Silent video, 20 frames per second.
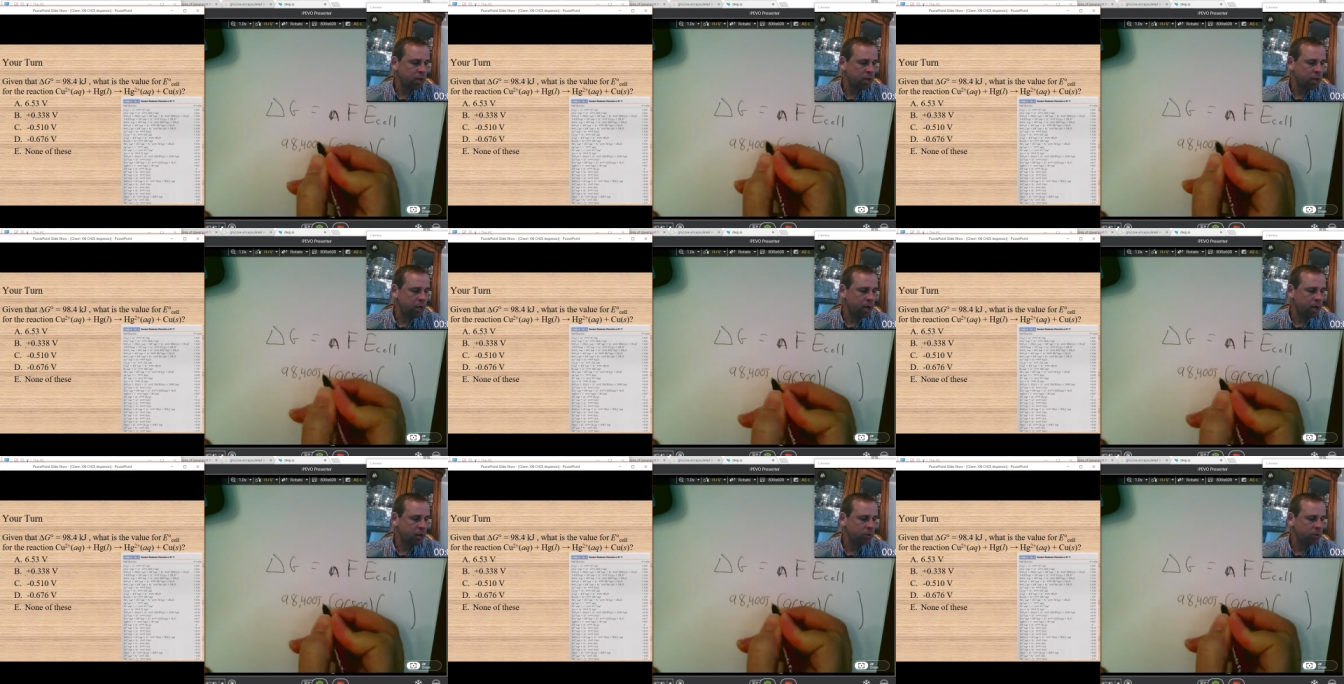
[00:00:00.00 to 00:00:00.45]
right
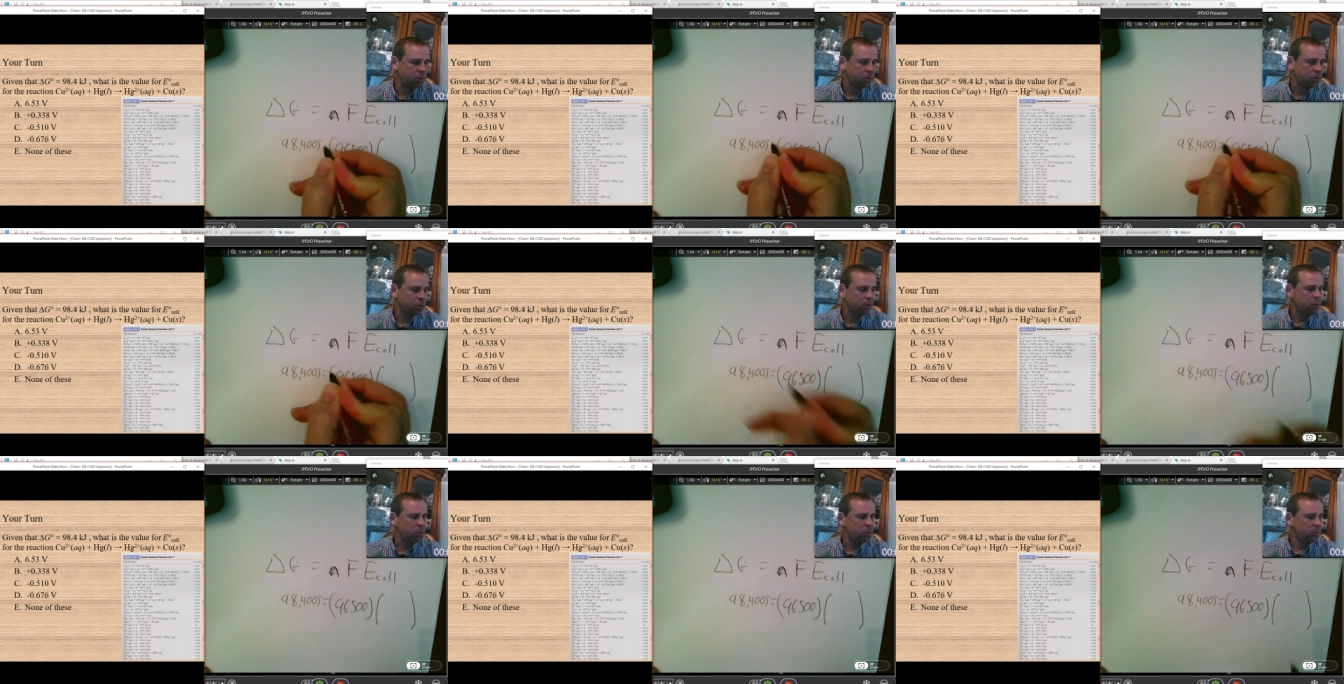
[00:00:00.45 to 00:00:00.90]
now
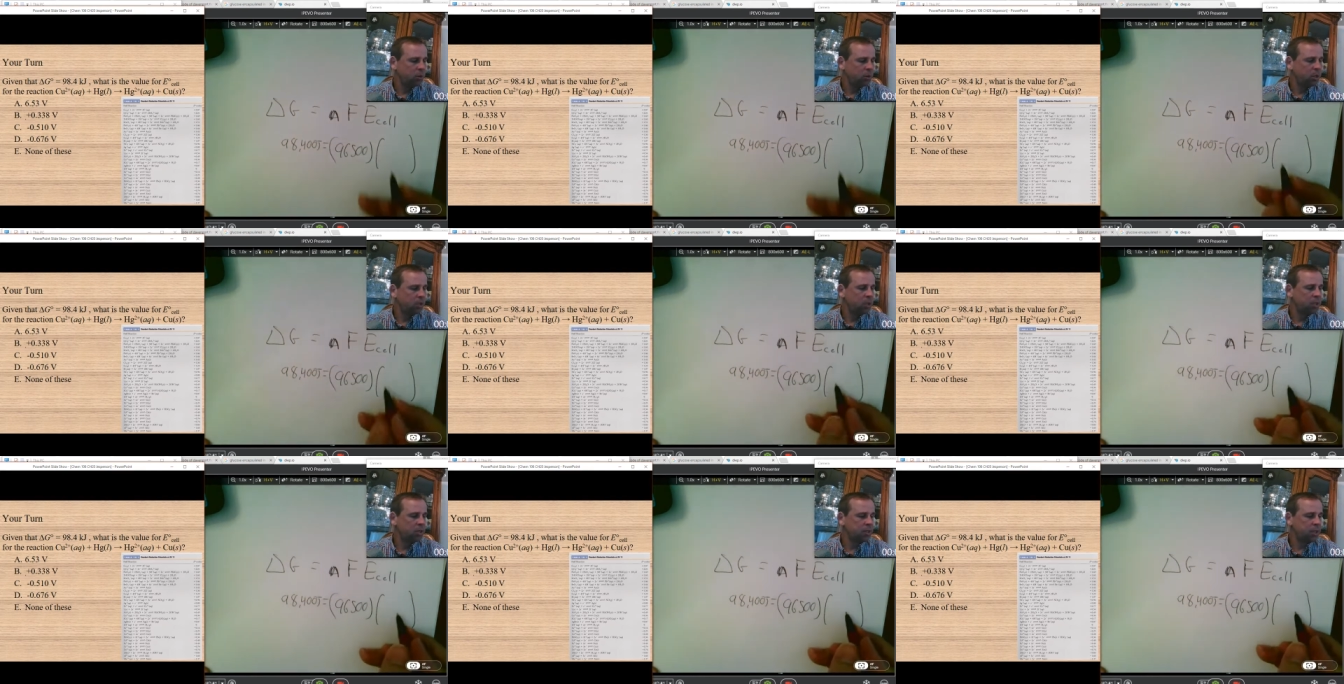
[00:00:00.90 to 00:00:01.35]

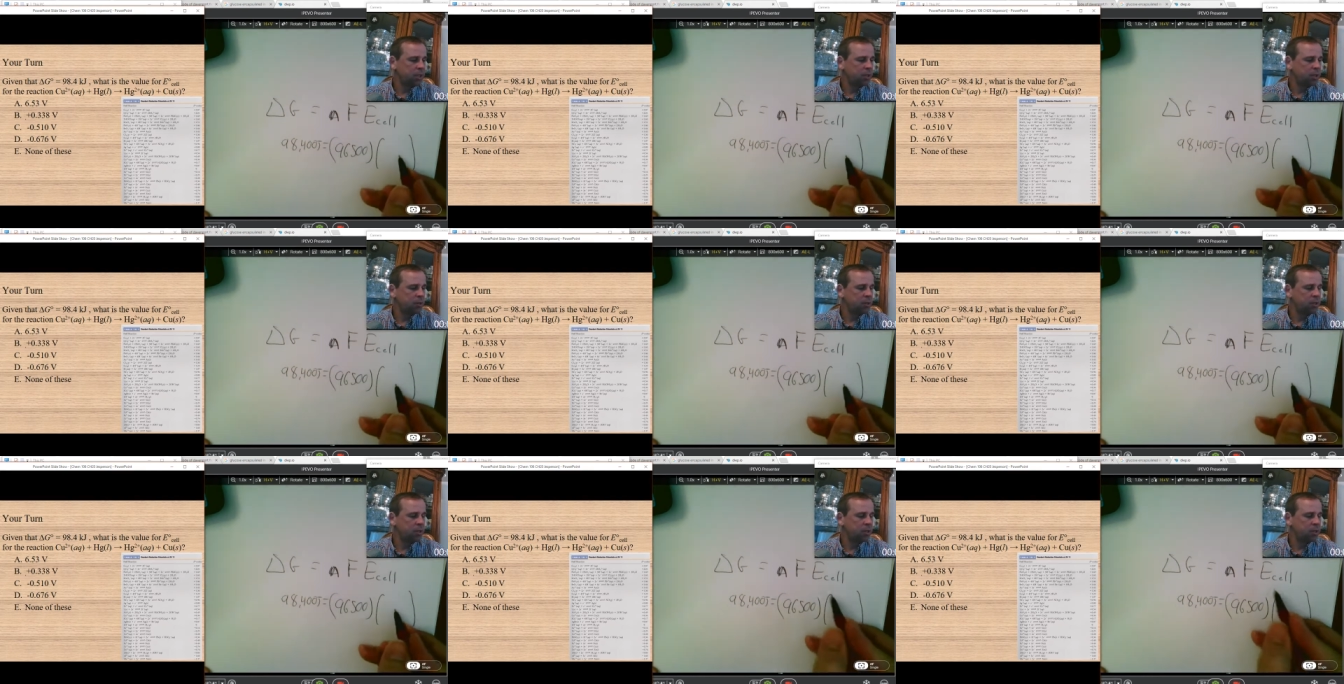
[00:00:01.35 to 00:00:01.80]
because I
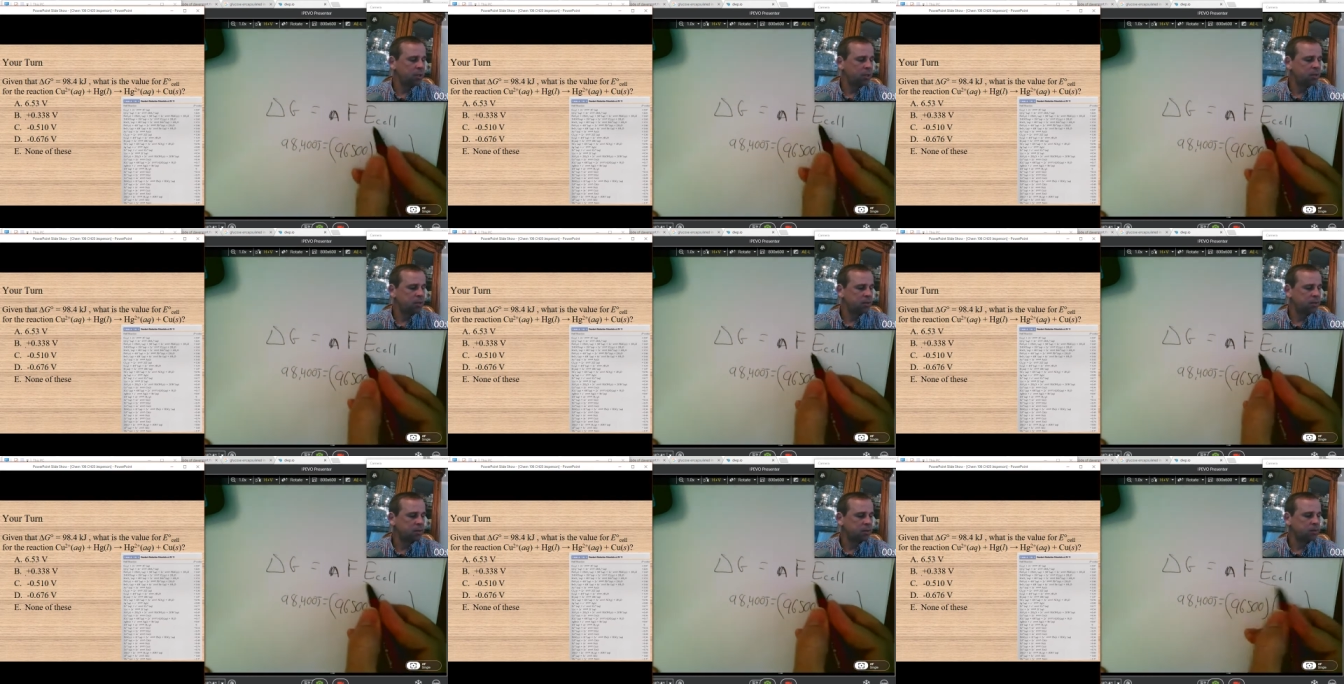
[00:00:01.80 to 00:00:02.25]
know that
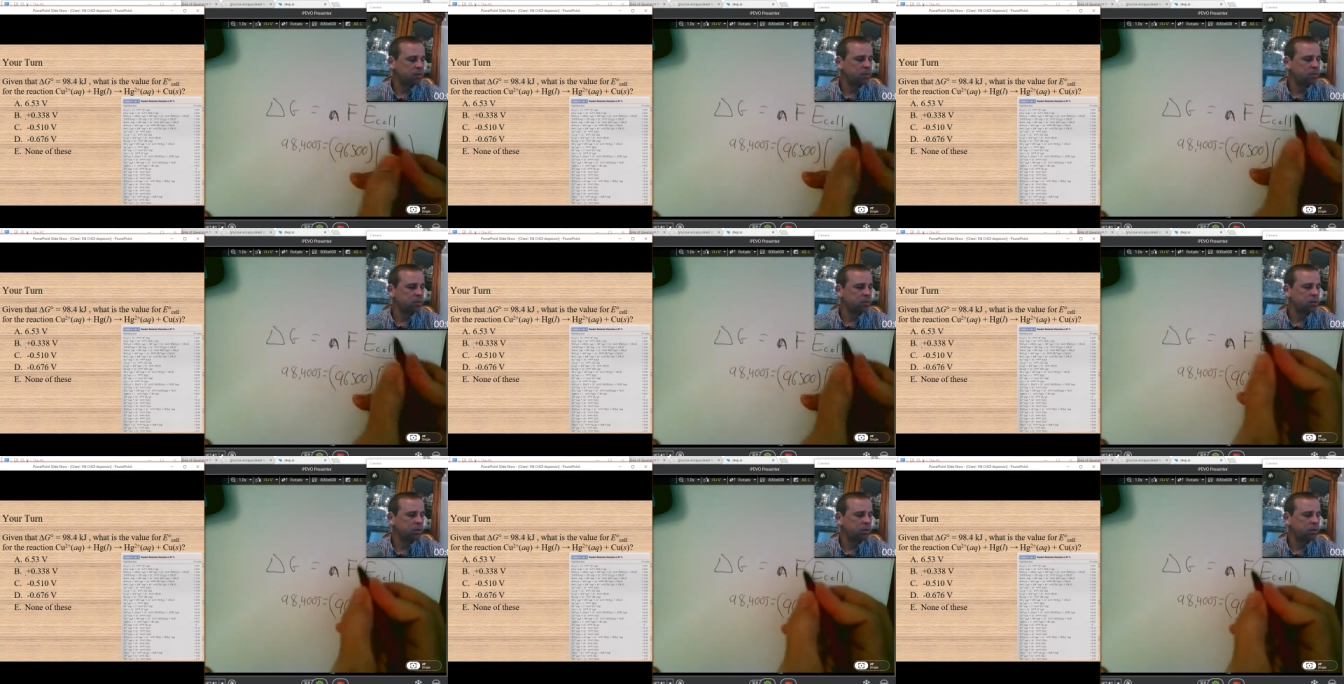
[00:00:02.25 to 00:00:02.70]
this
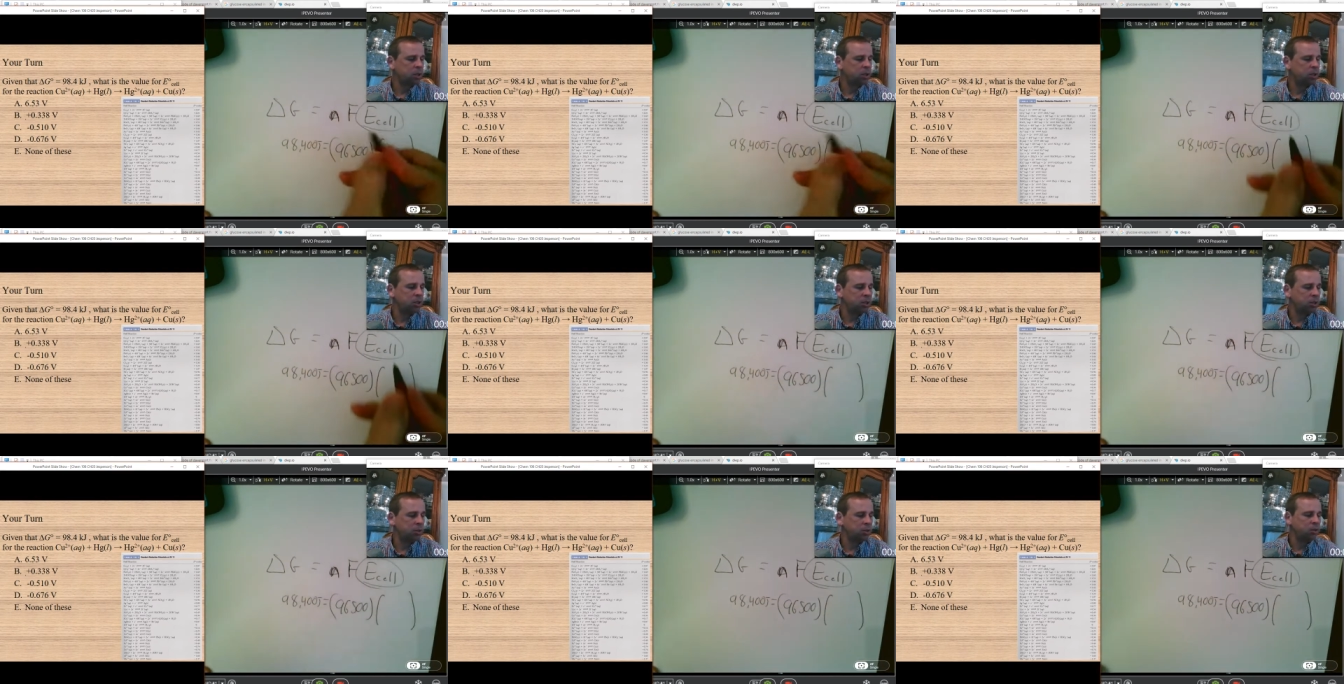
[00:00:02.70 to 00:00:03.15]
is going to
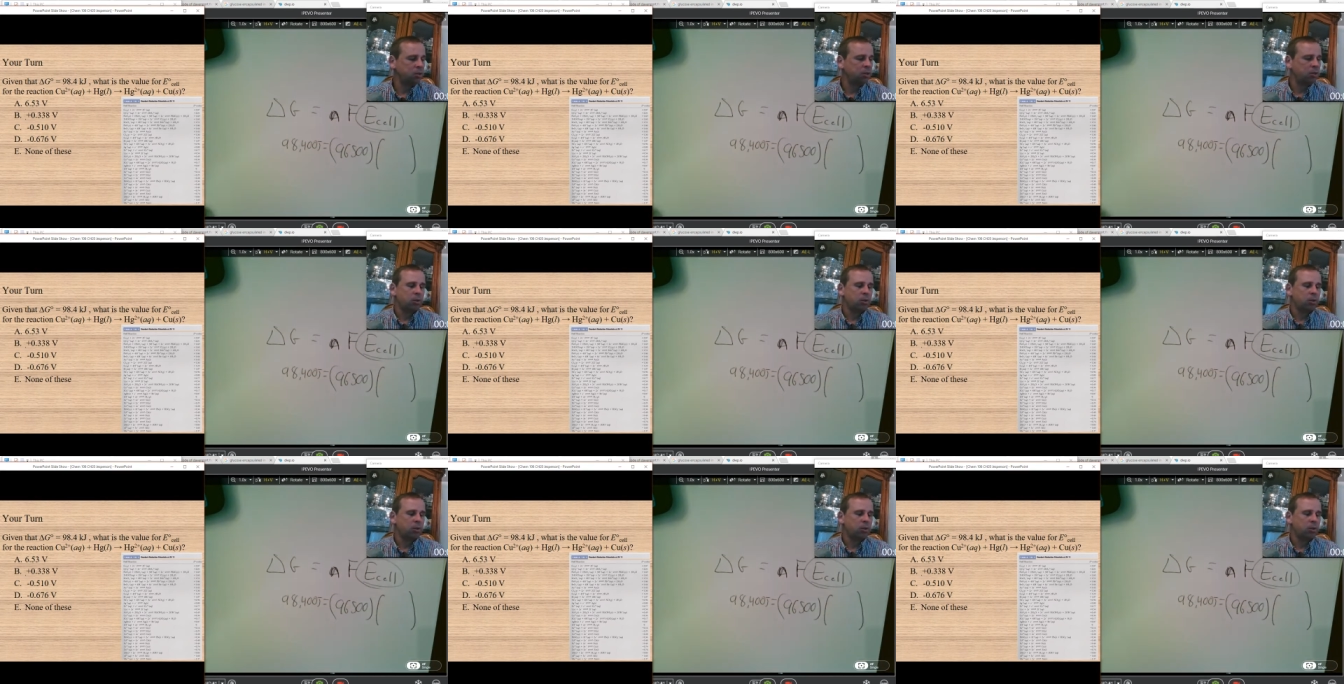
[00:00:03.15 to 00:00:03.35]
be in